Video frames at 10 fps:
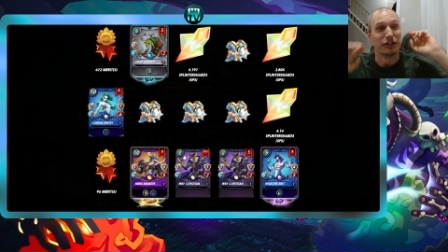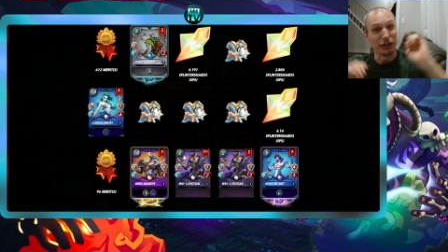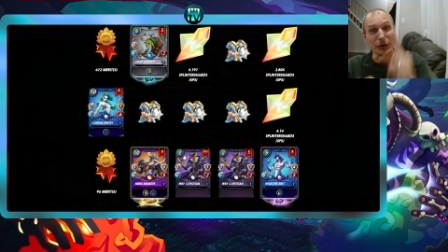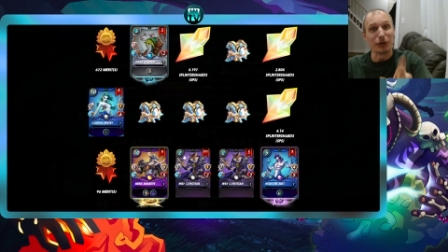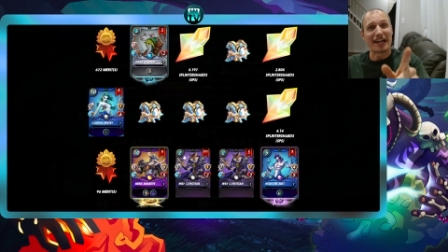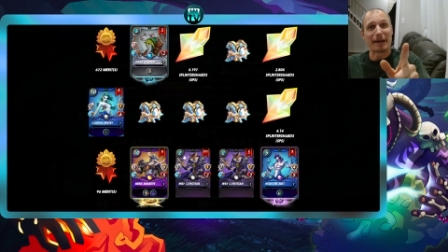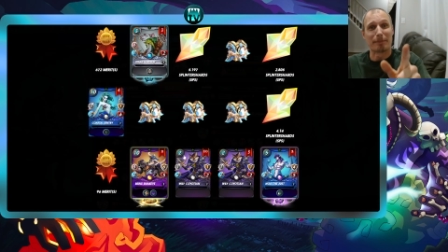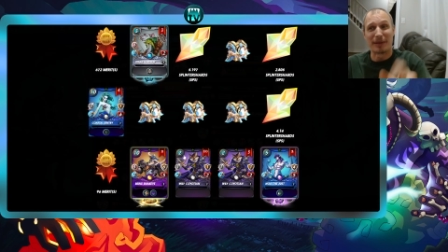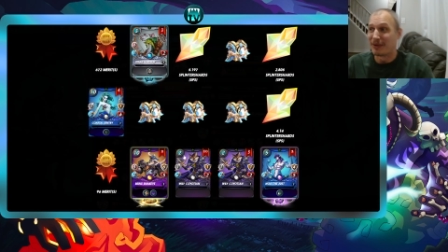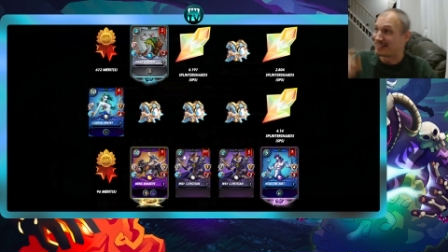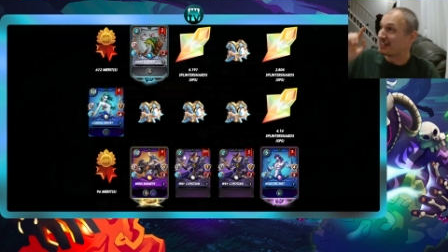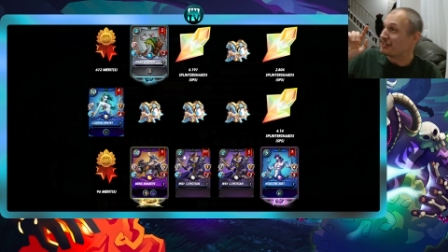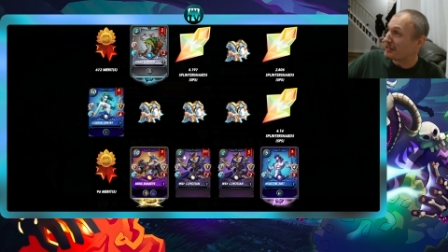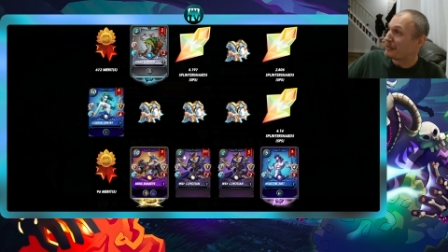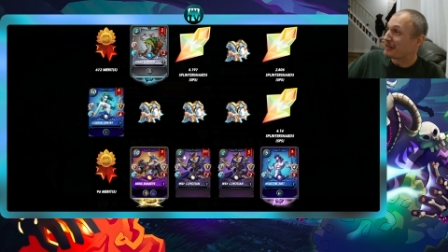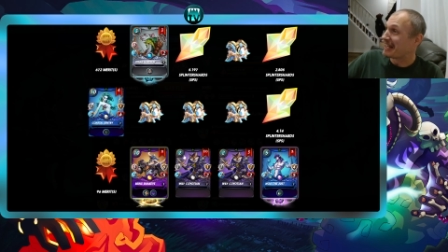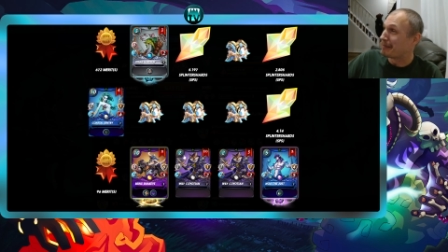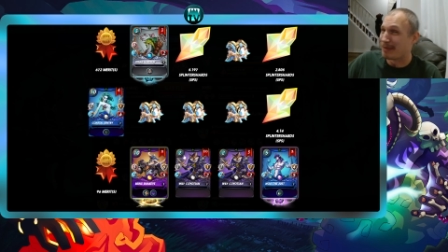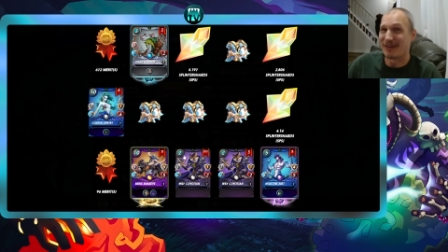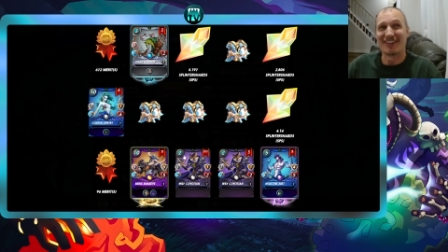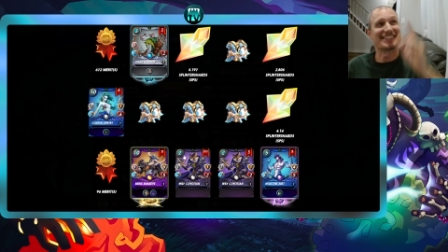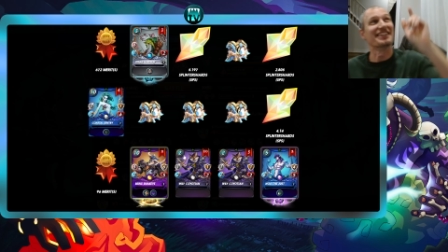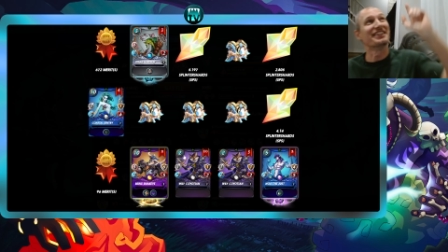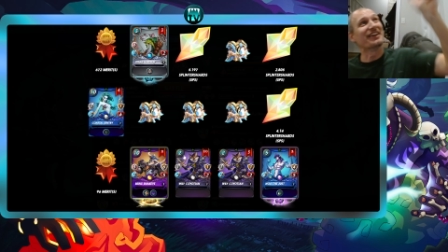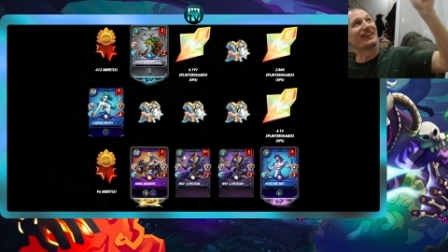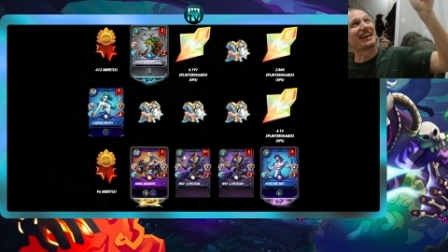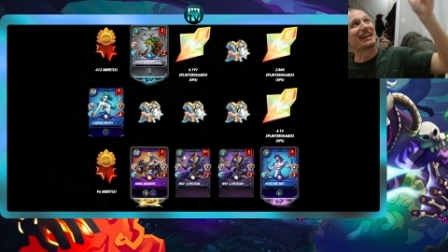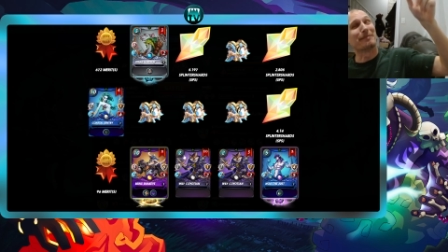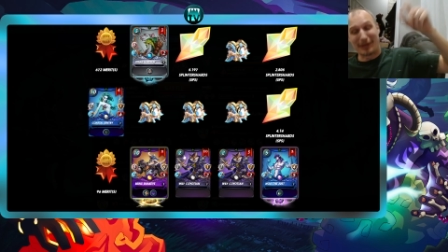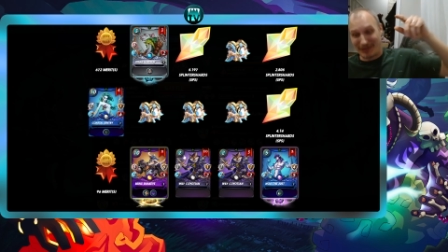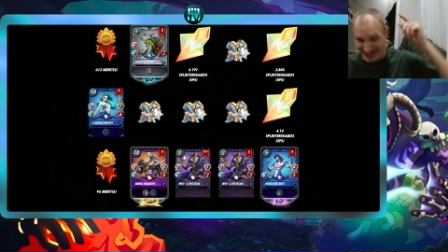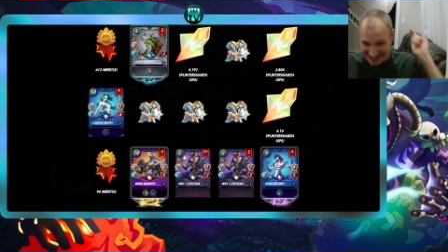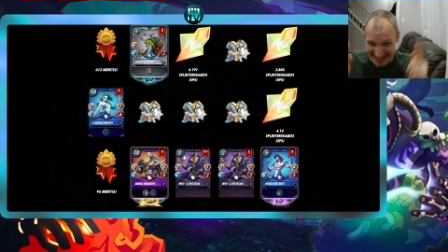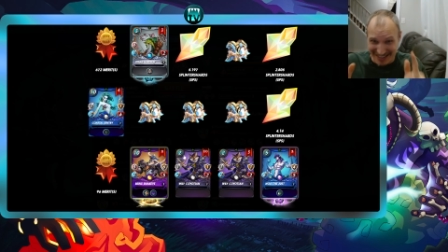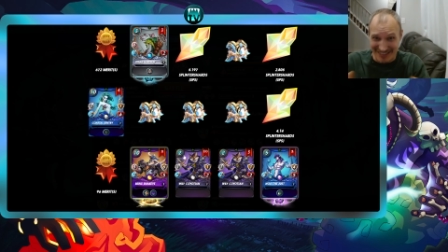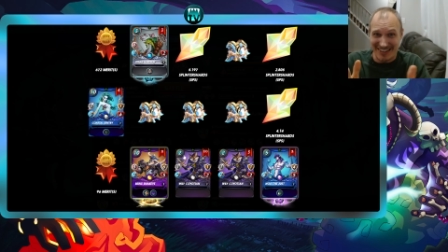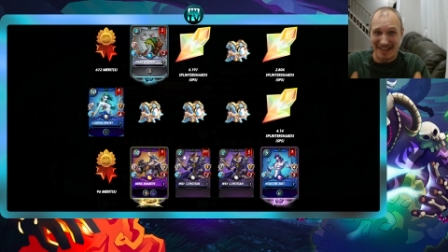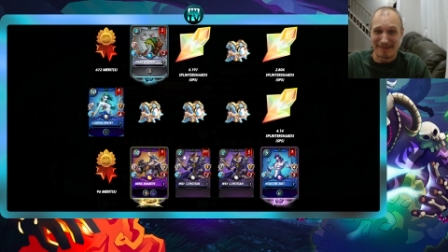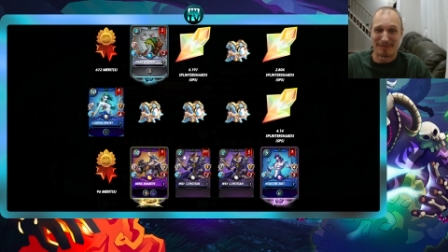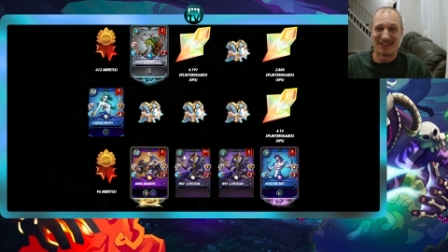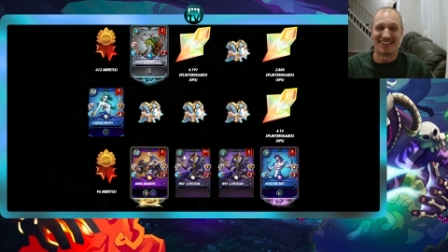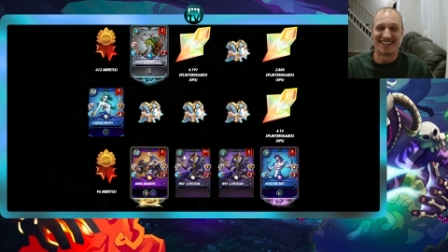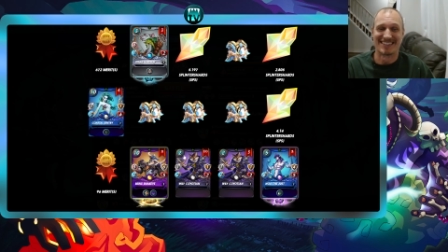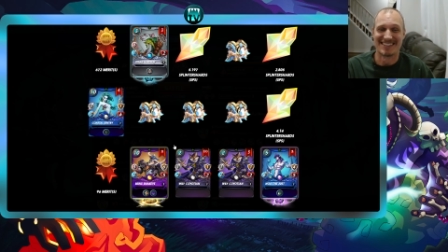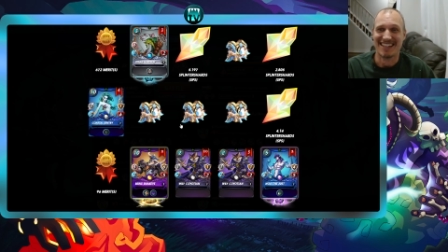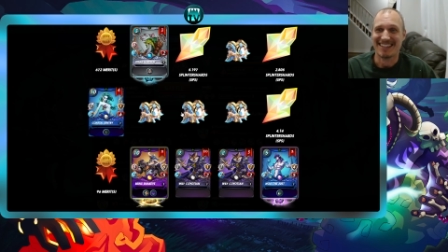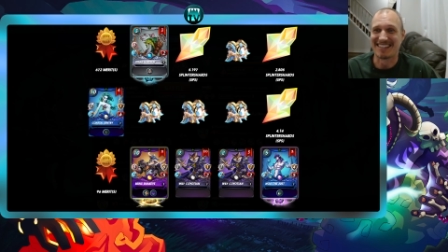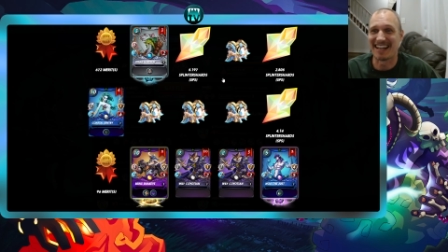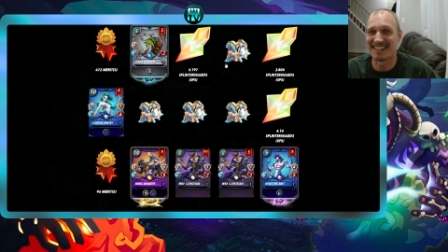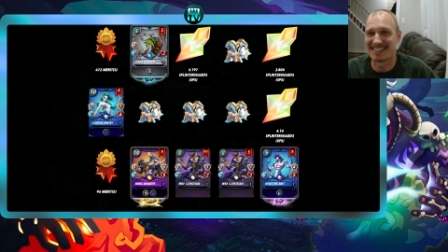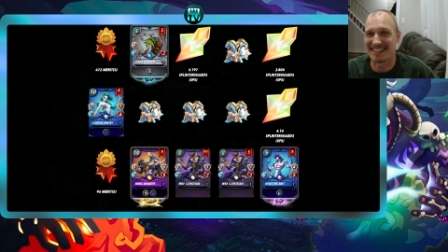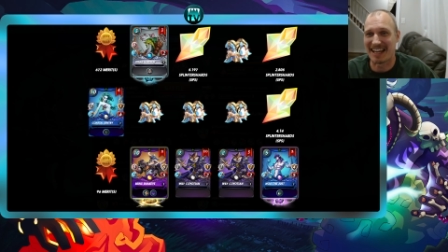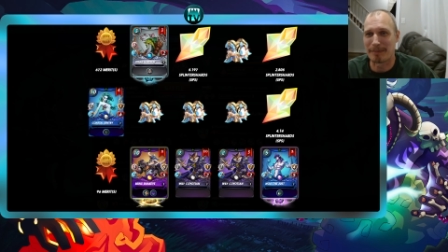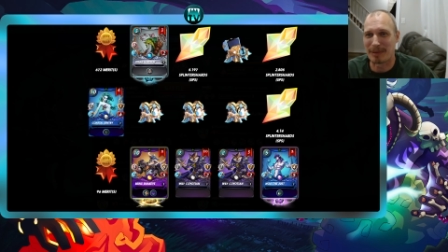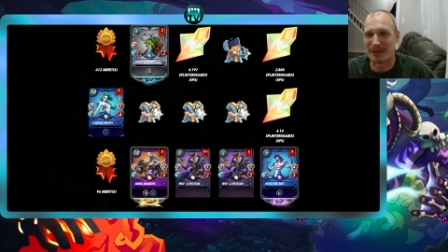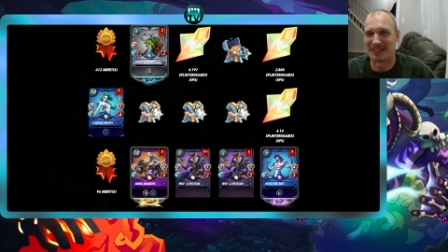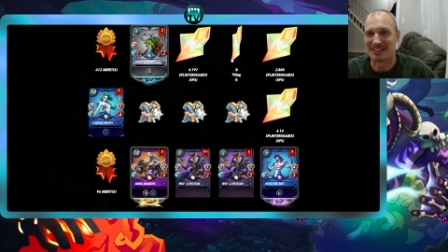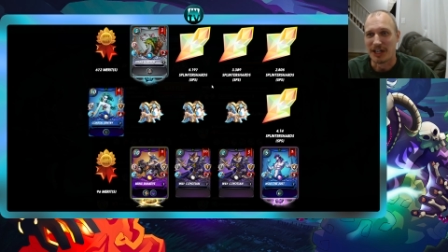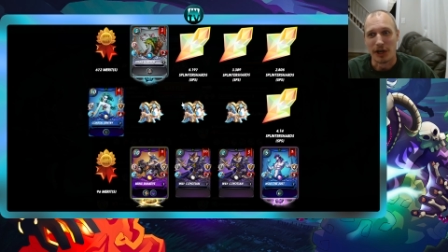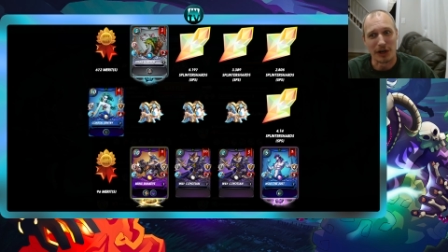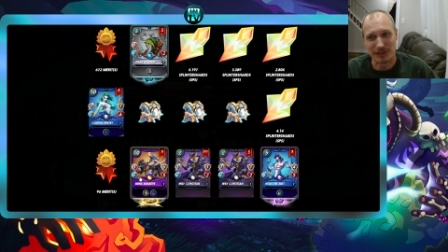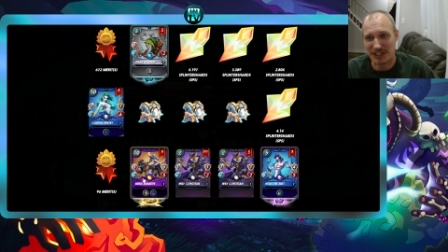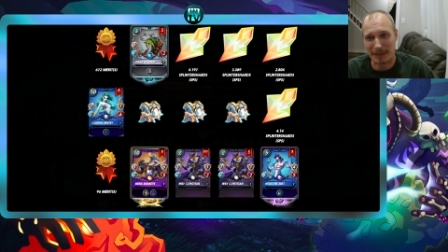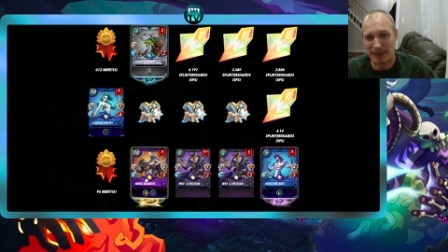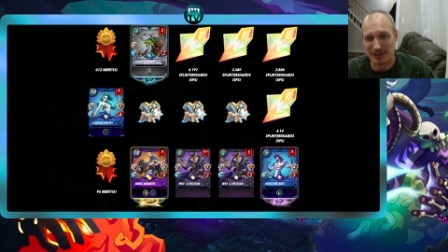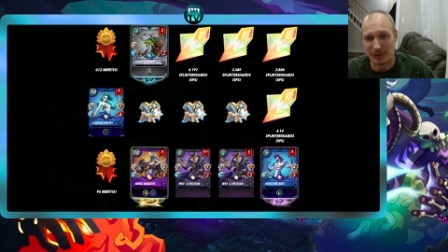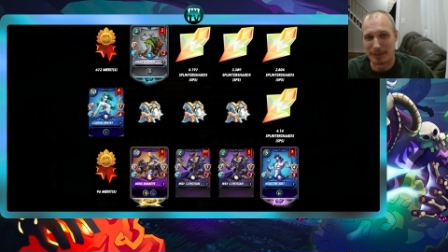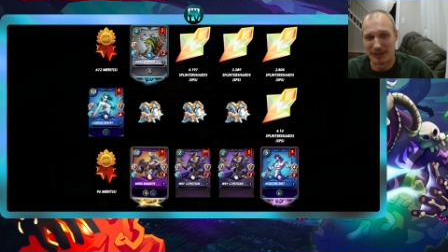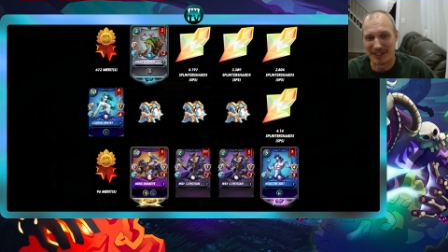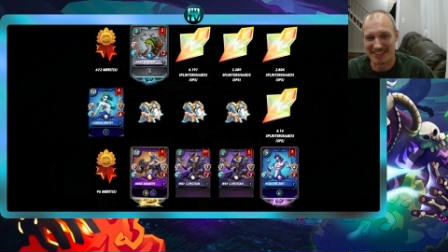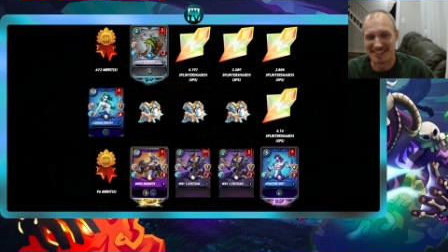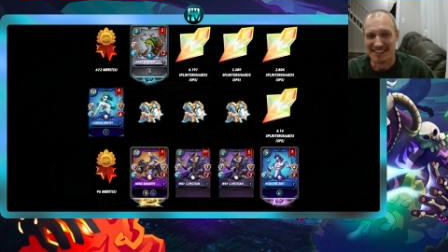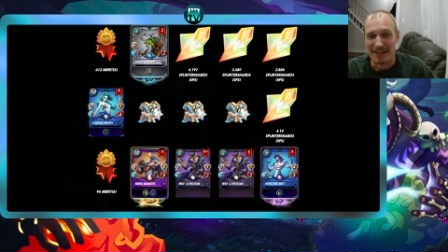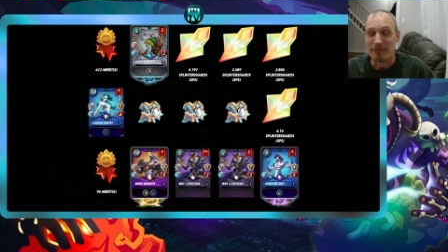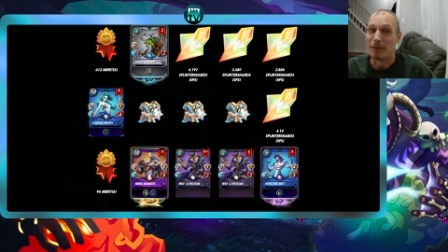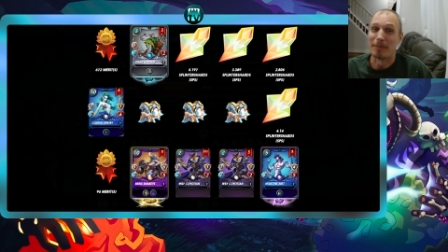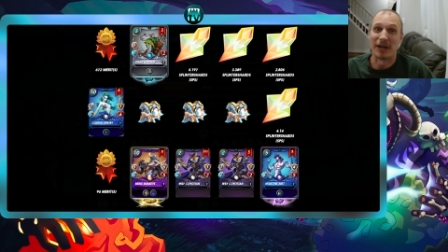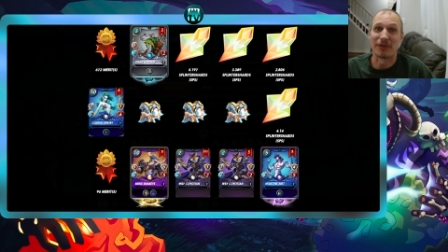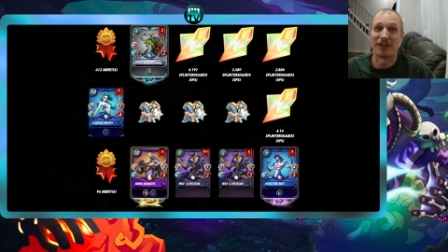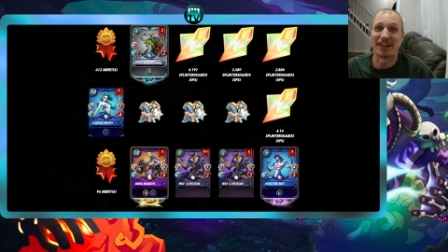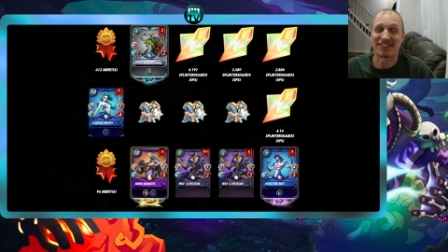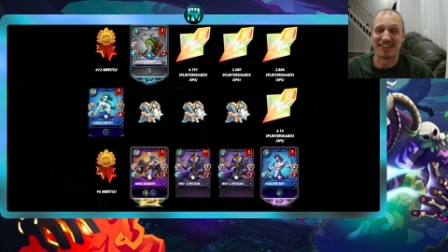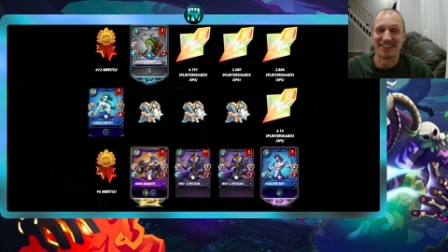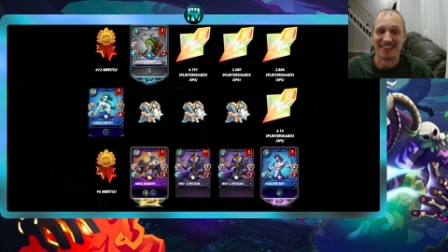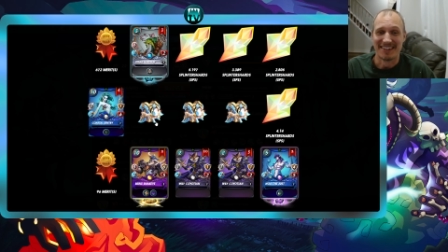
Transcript: You get a Berix, and you get a Berix, and you get a Berix, and you get a Berix! Today is the day of Berix. I'll take my two Berix. Better than nothing.